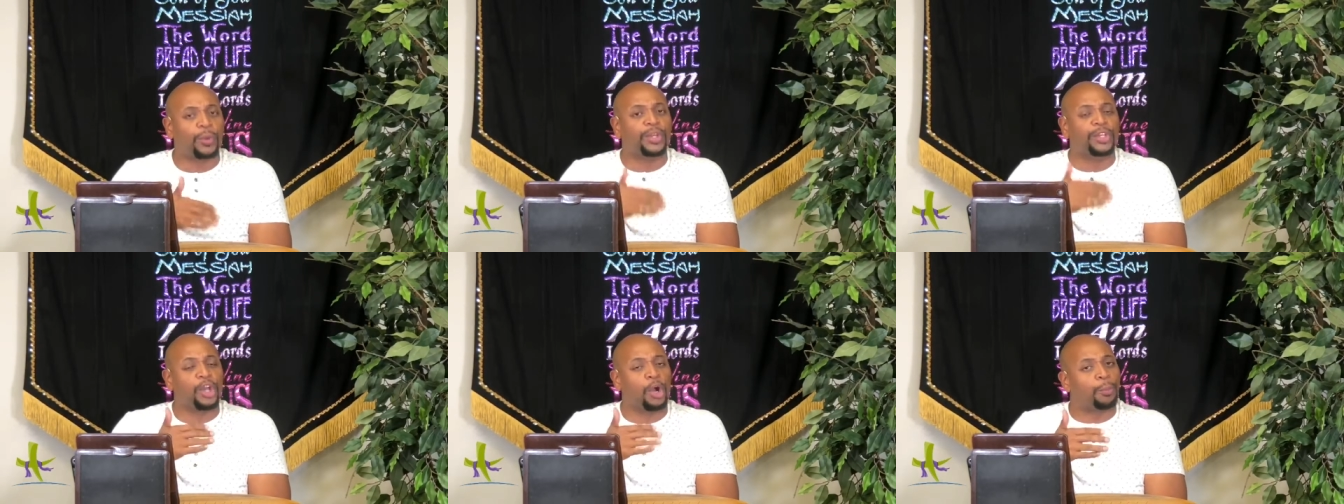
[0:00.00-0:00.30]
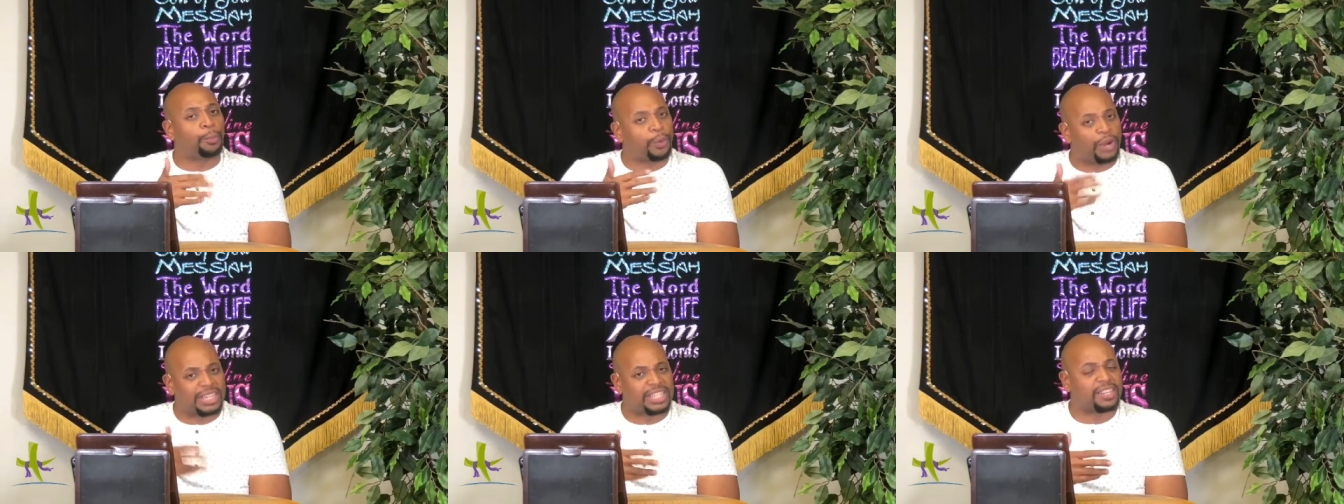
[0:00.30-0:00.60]
in your
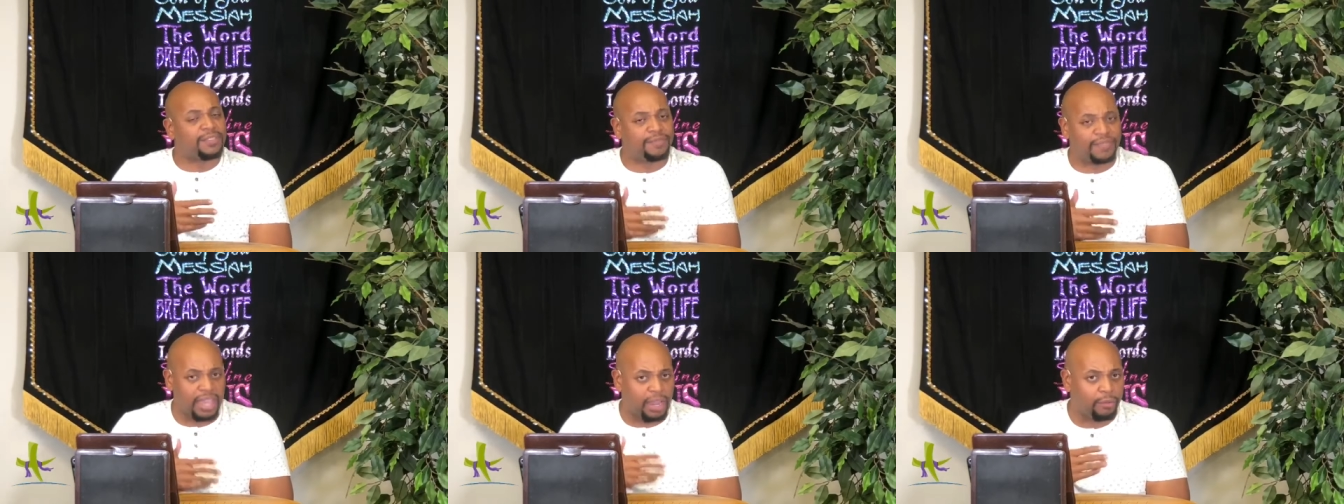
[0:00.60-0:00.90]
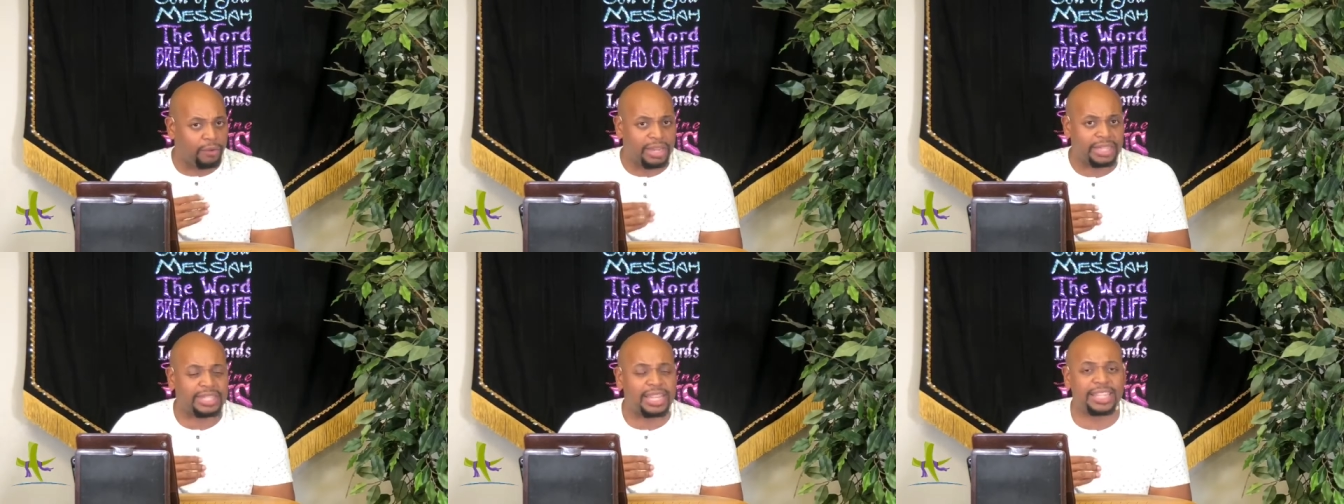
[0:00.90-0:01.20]

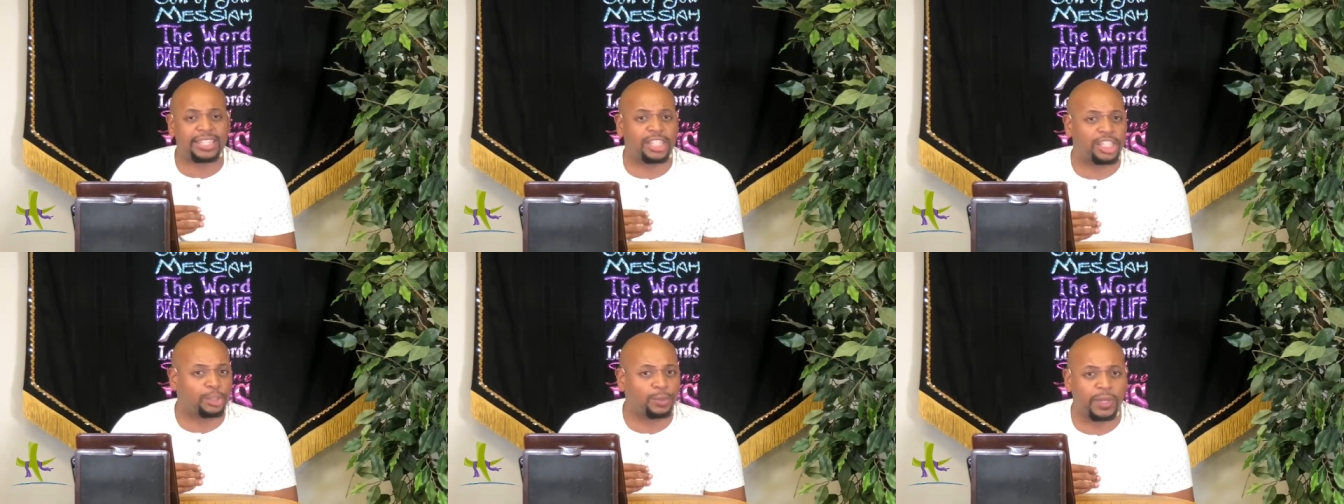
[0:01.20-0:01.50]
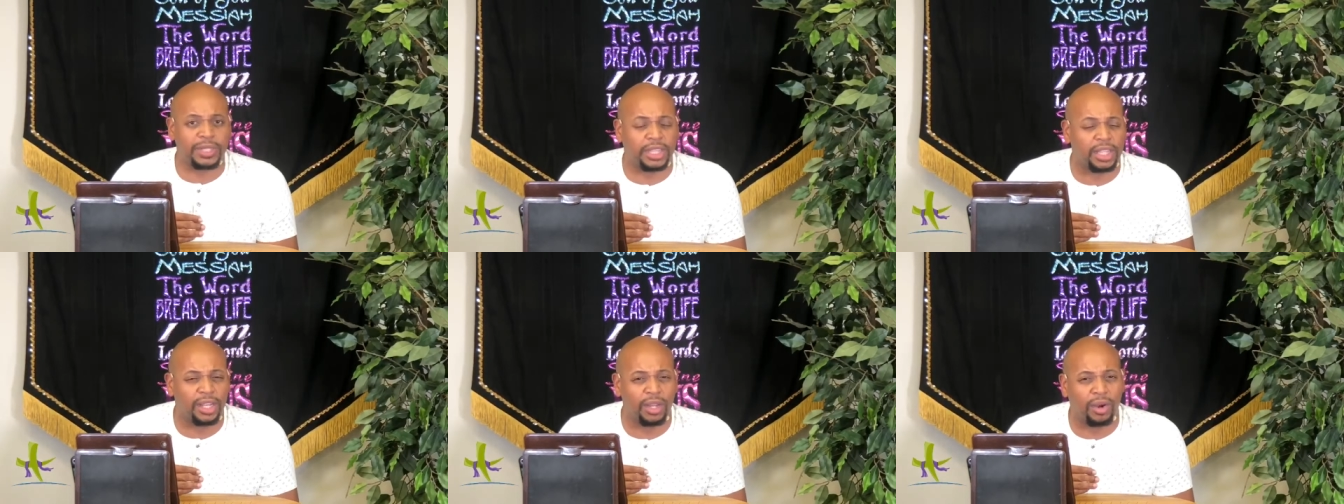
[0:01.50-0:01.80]
perseverance. That's just
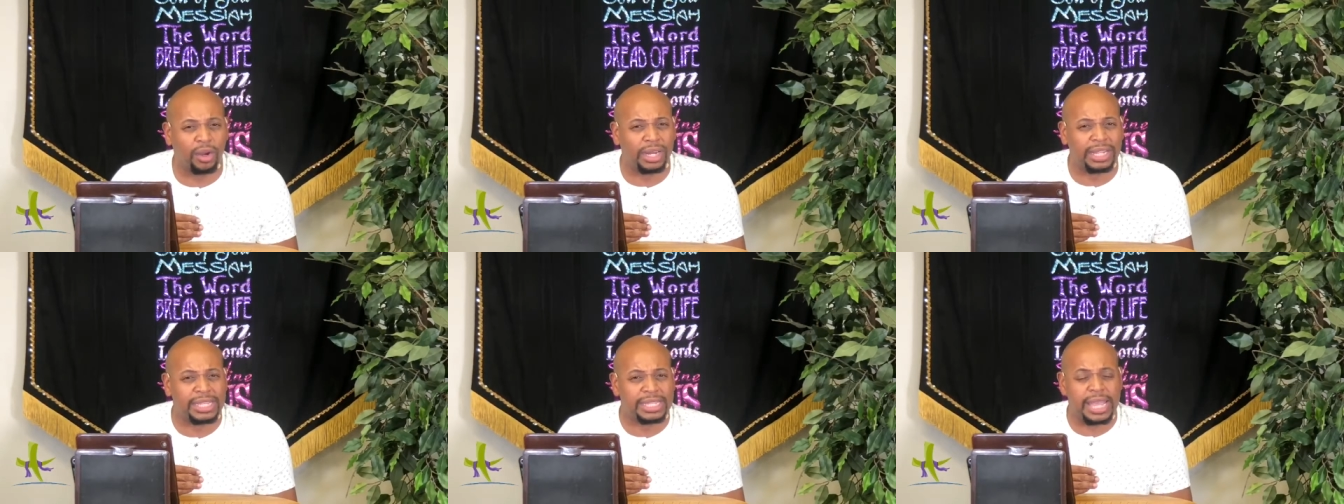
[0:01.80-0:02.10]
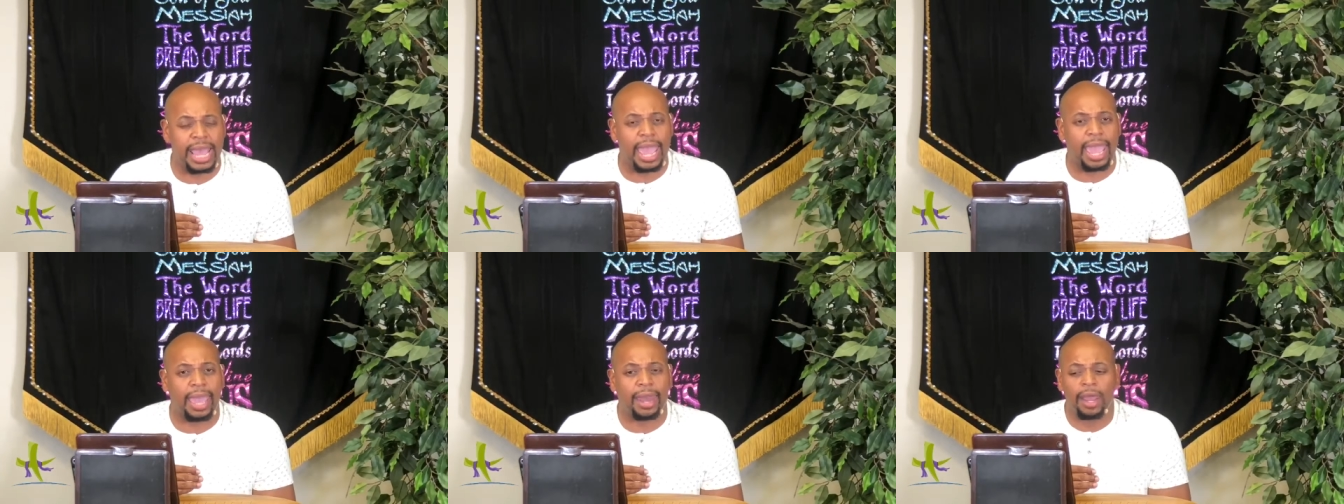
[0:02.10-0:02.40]
what the Lord is
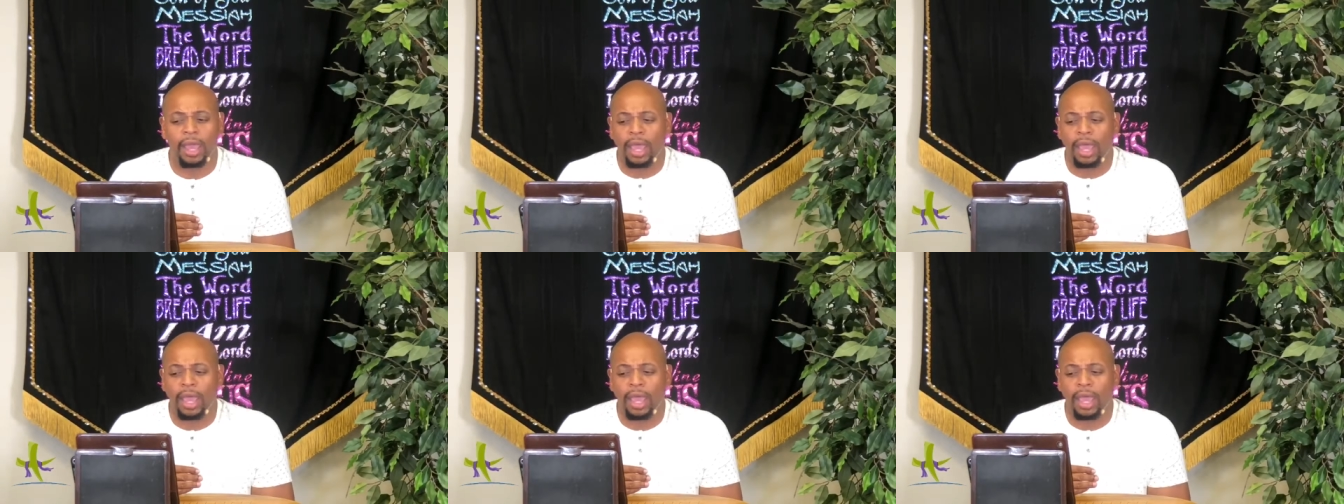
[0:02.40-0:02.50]
saying.